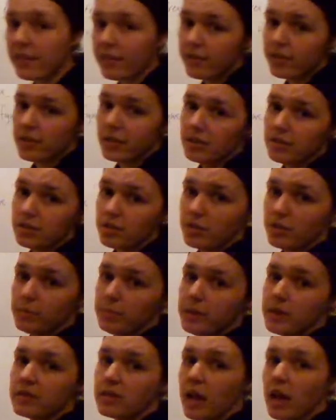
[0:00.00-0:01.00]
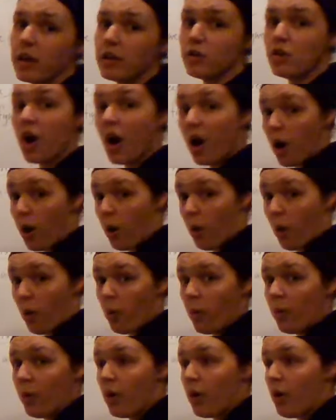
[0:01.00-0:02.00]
favorite thing to do, because I know